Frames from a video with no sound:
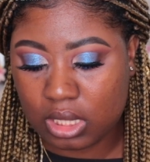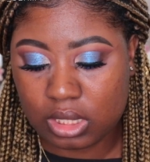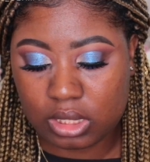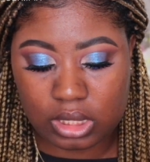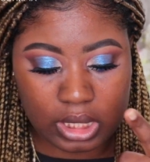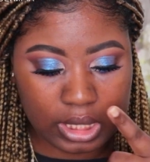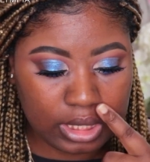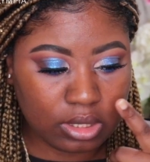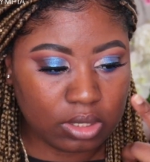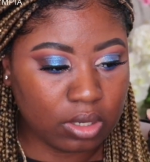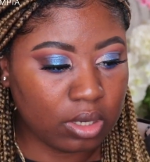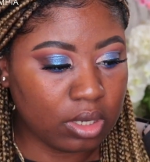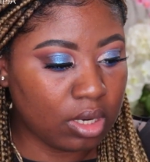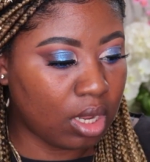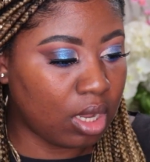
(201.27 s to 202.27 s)
In the
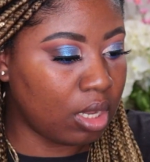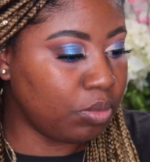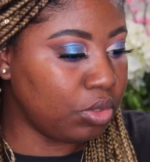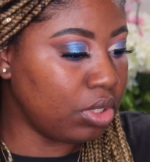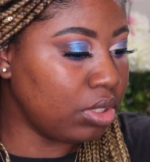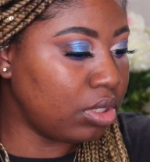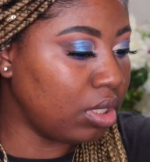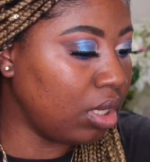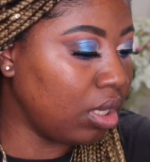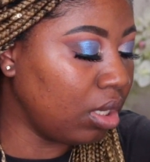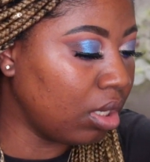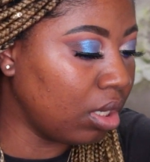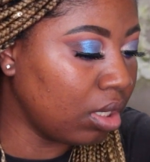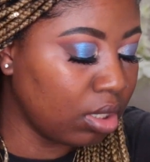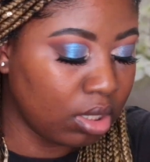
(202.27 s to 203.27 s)
T-zone, I'm
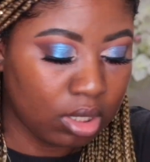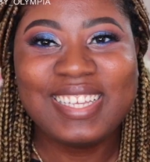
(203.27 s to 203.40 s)
using